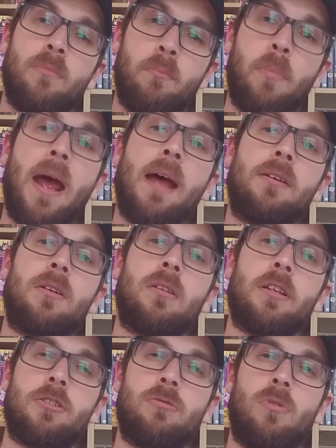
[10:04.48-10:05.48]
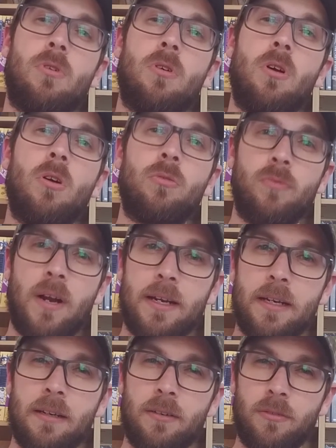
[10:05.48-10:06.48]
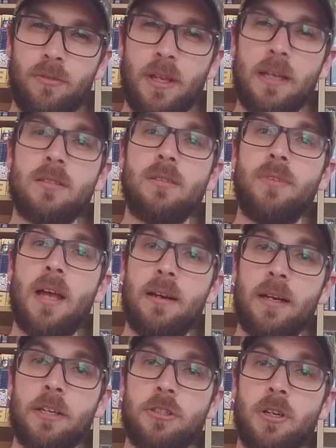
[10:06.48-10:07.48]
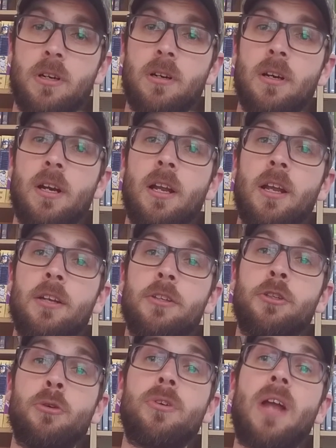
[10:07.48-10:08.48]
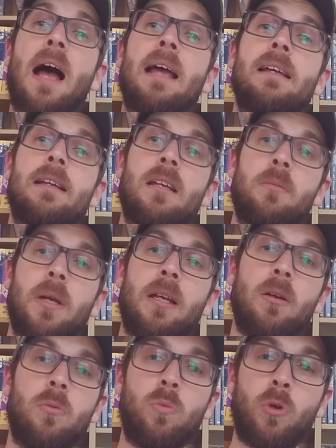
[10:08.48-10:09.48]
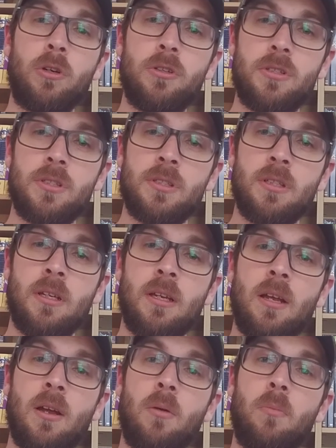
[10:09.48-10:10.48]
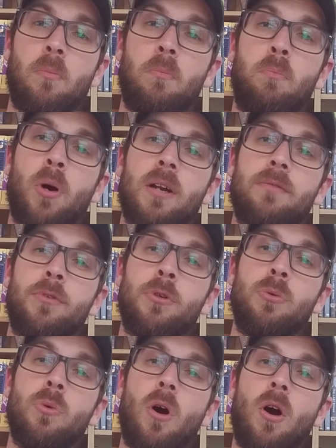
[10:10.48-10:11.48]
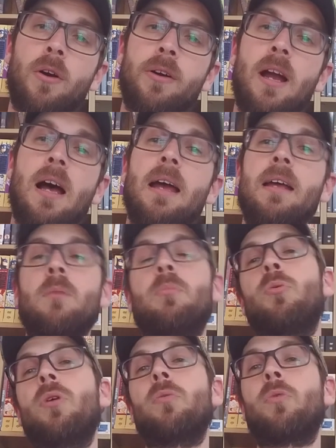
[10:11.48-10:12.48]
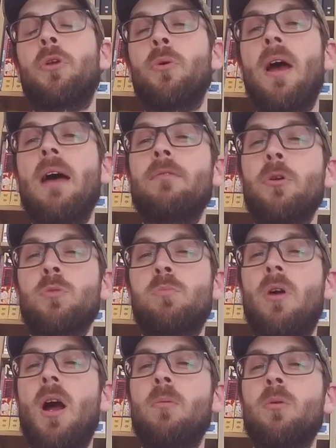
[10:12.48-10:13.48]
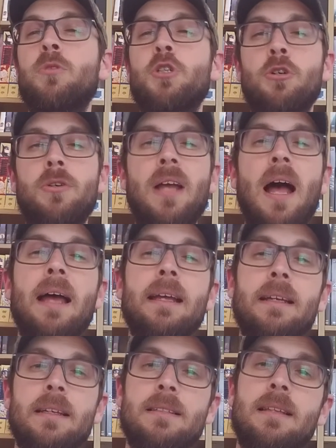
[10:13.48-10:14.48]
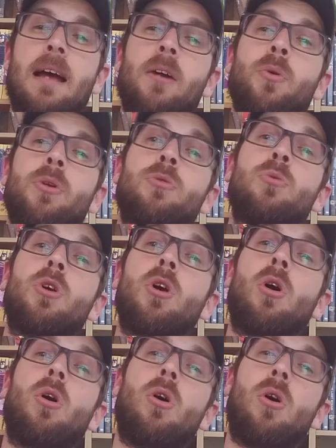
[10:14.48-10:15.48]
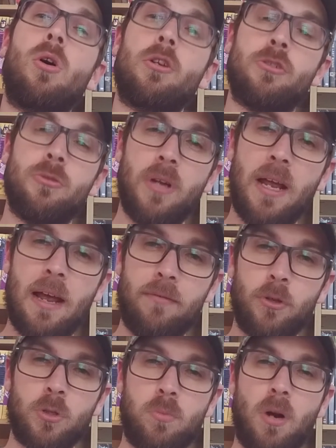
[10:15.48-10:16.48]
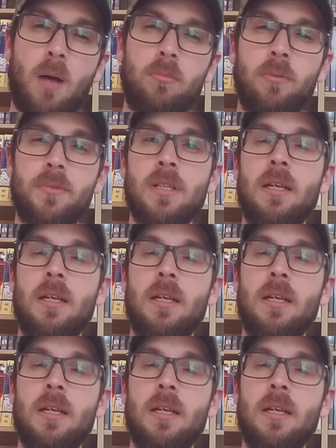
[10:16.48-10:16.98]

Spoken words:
bad cholesterol already or things of that nature, your diet can make it worse. But if you are not at a point where you have those problems, your diet is not going to cause you to have those problems.